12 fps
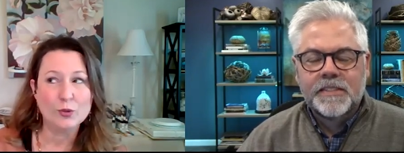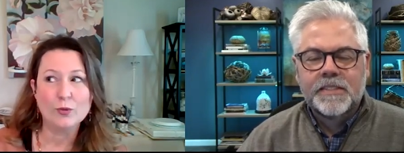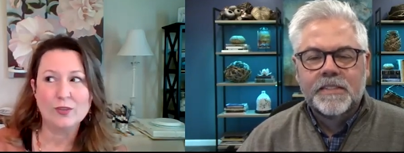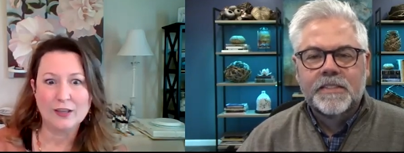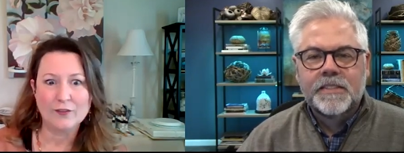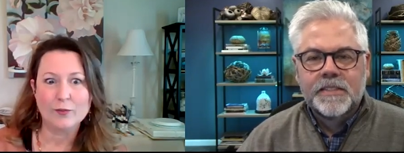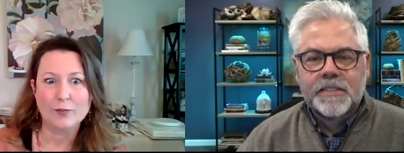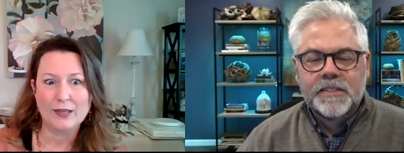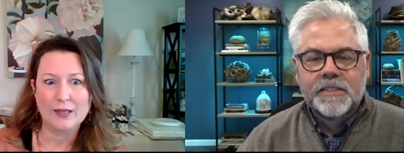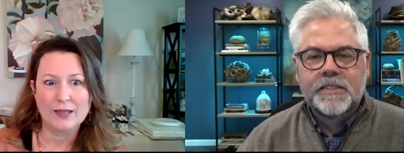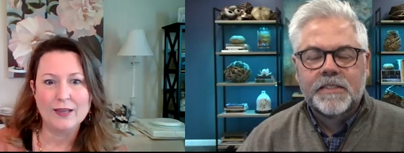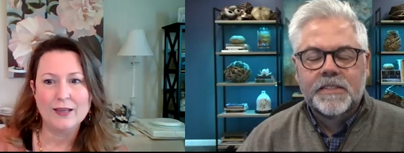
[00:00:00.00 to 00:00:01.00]
Speaker 1: new thing for
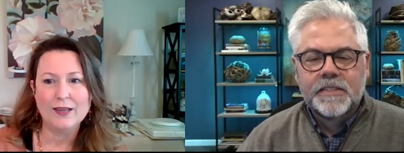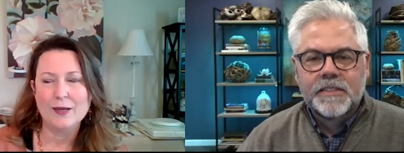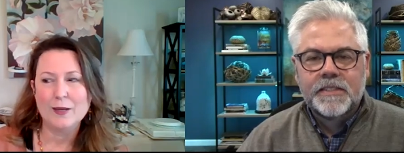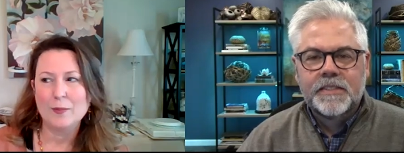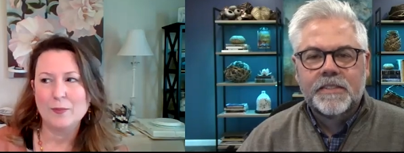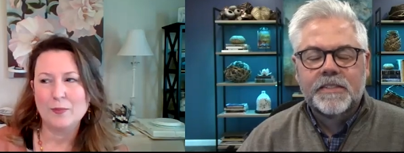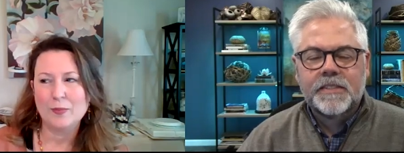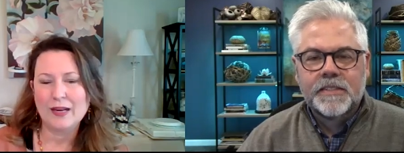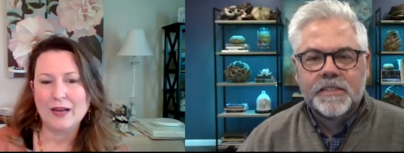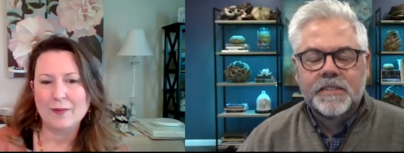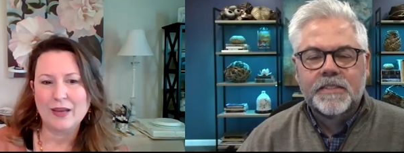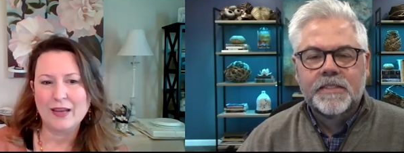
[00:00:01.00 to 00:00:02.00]
me.
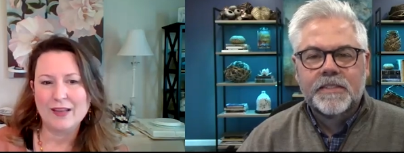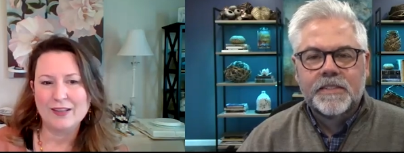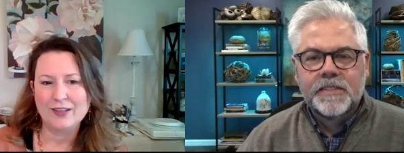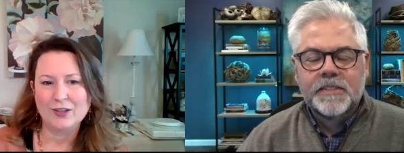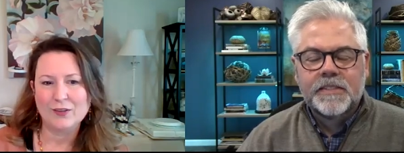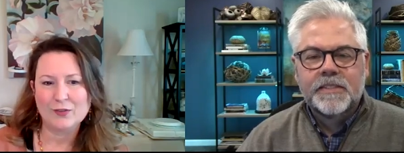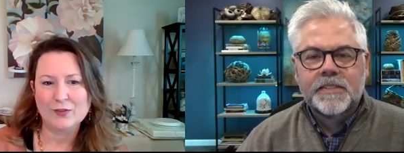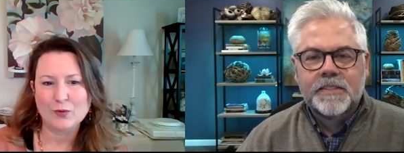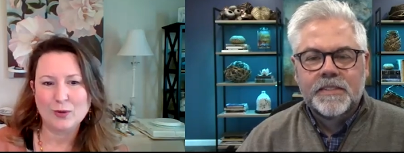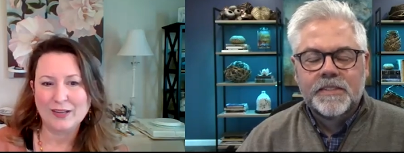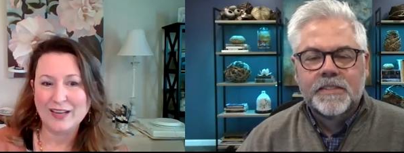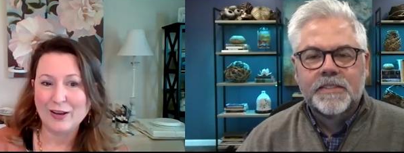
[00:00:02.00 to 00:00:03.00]
And I'm, at, you know, of
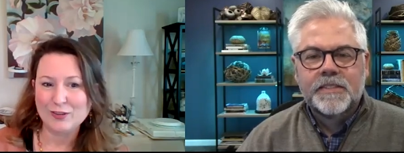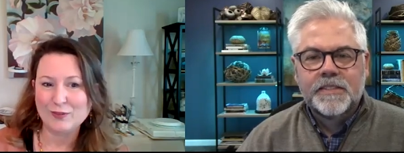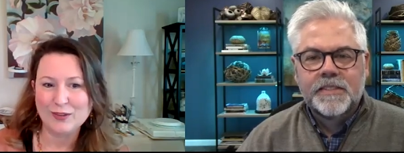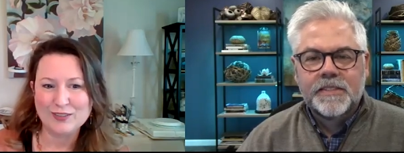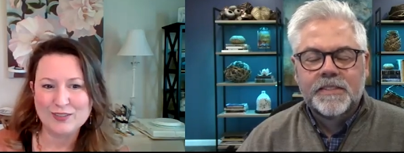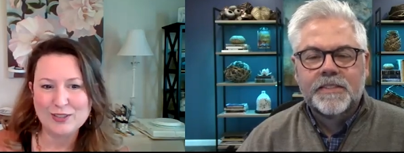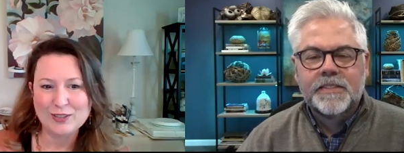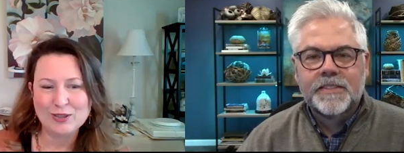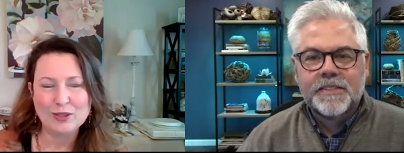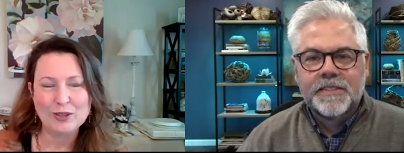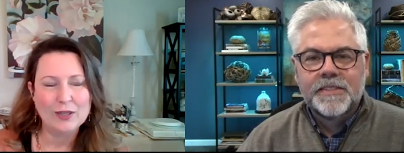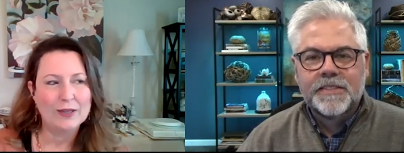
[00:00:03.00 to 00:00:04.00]
course, right now it's
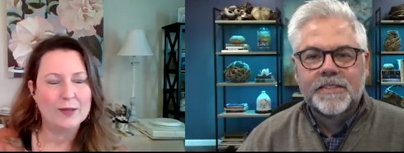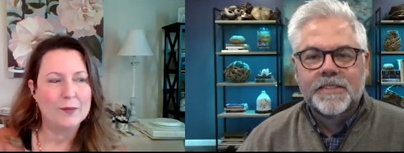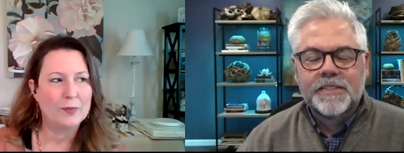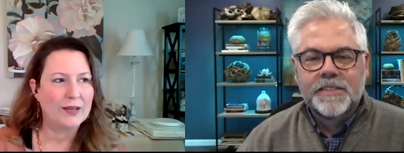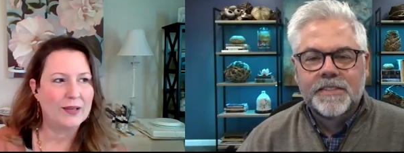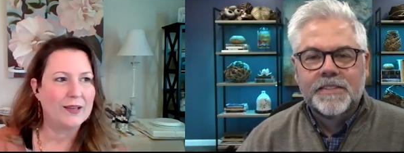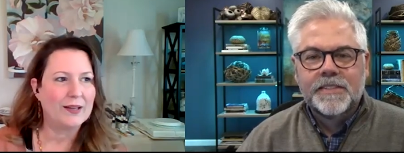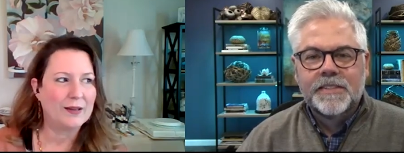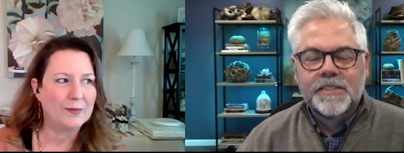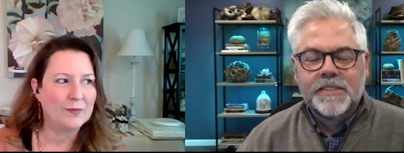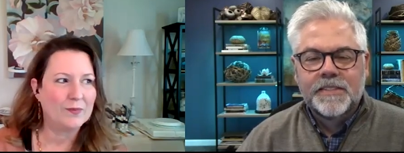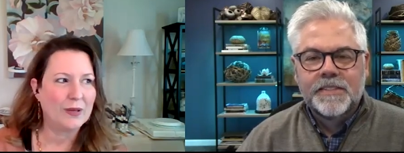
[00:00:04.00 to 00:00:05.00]
volunteer, but
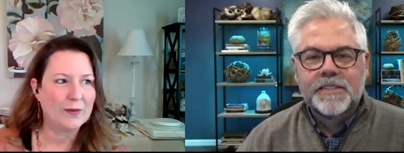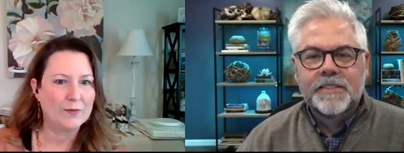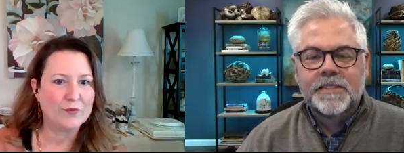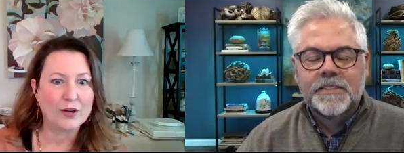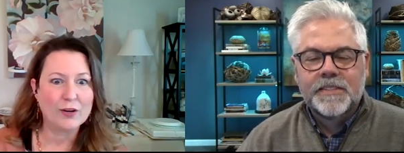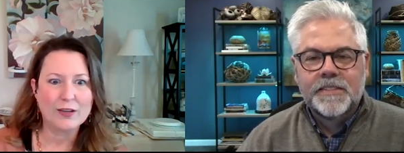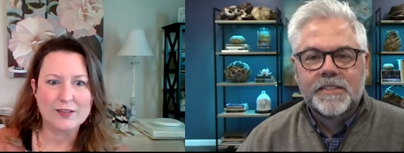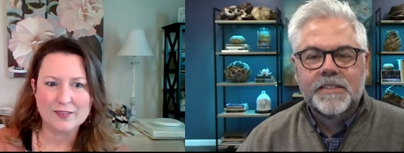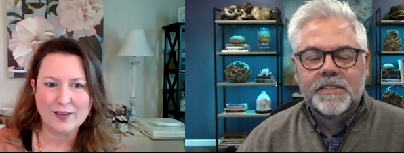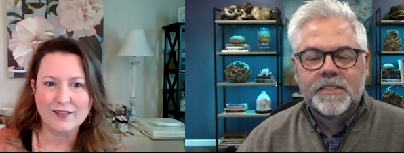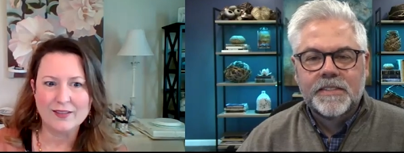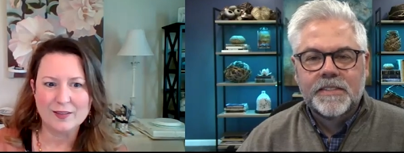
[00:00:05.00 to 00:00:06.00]
I'm, I'm very
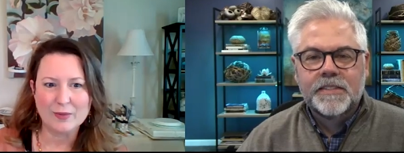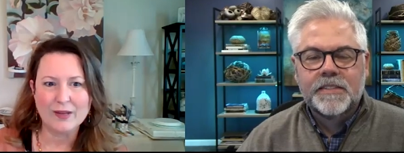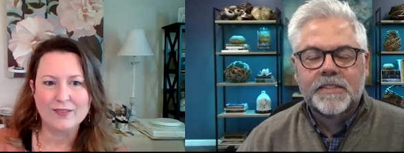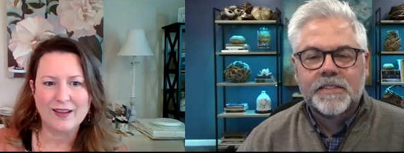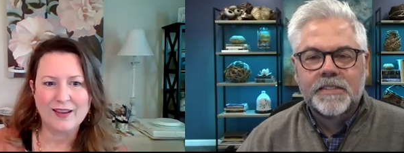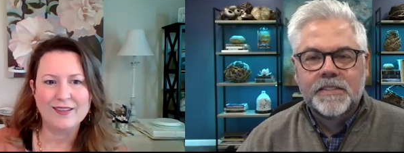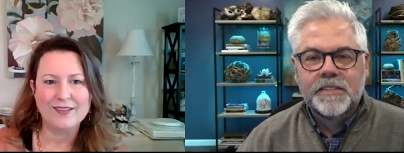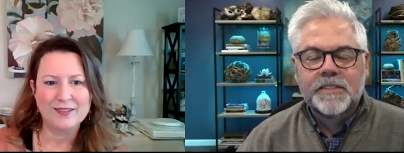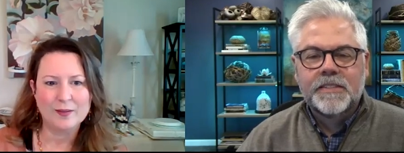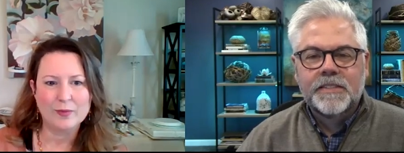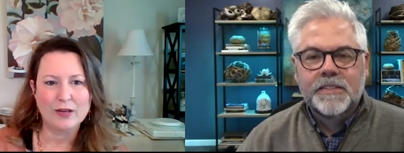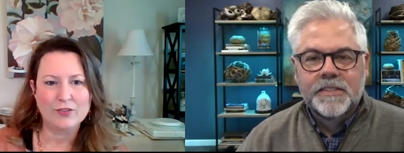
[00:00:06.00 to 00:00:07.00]
excited about that,
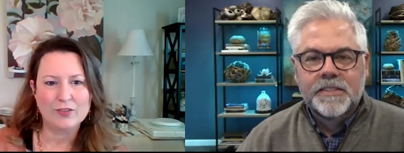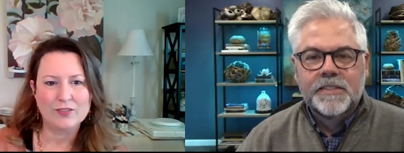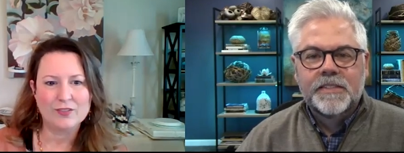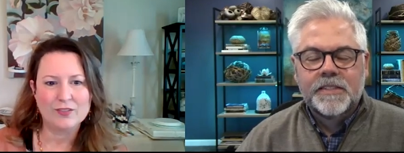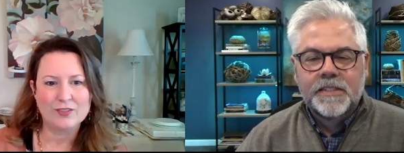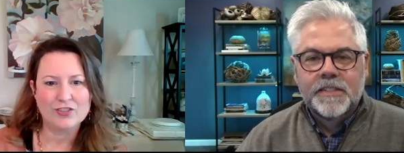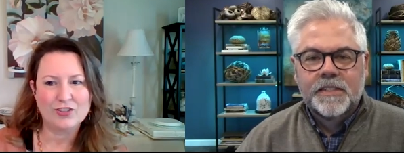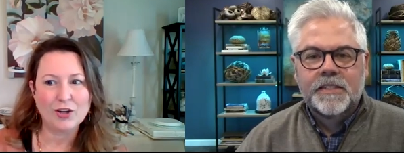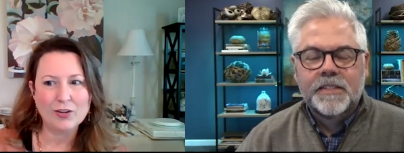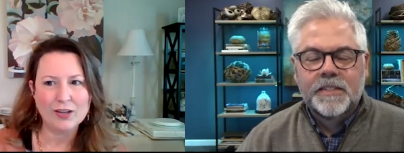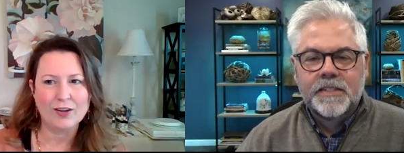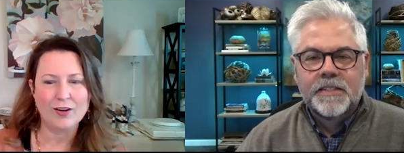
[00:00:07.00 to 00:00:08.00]
about just
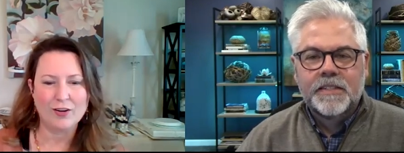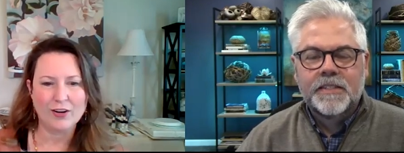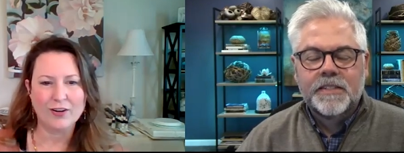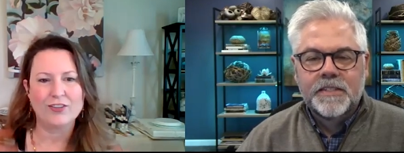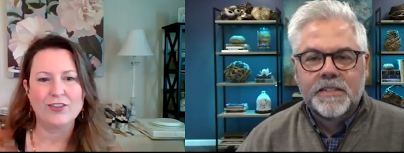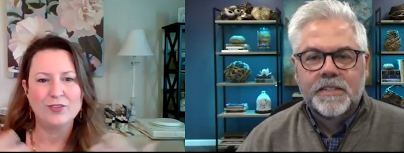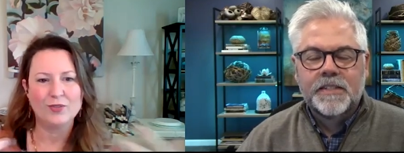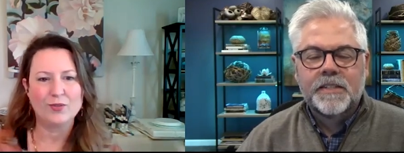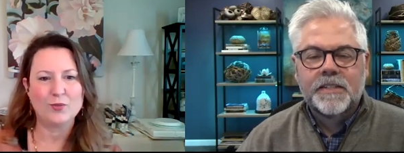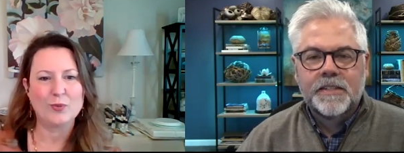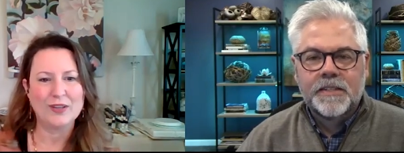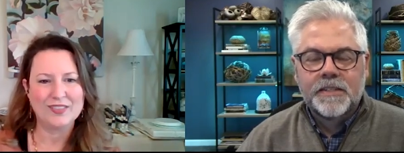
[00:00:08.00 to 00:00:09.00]
sharing art
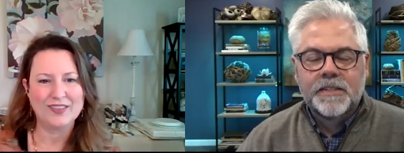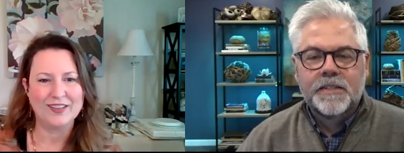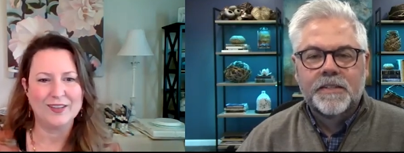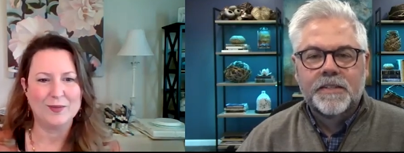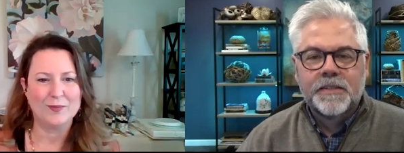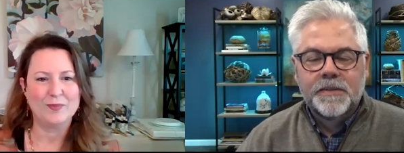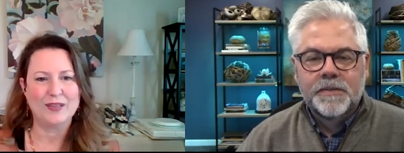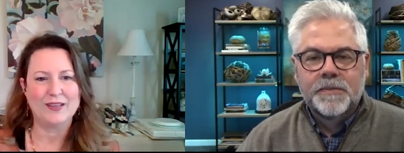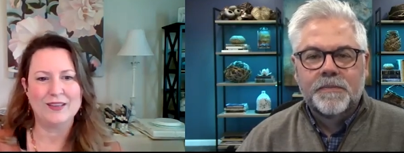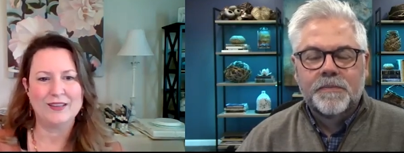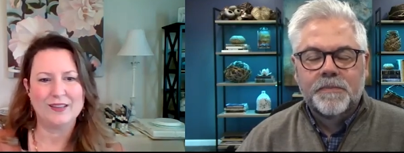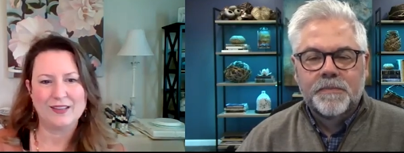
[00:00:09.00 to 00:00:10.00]
with them.
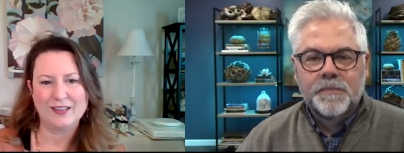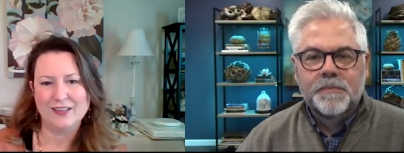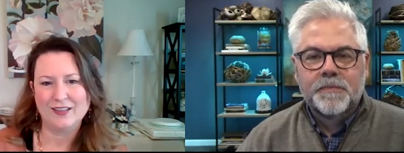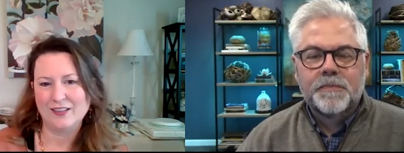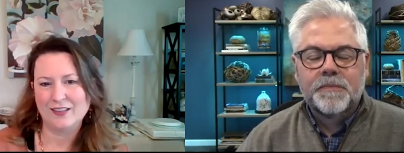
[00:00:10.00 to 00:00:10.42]
And again,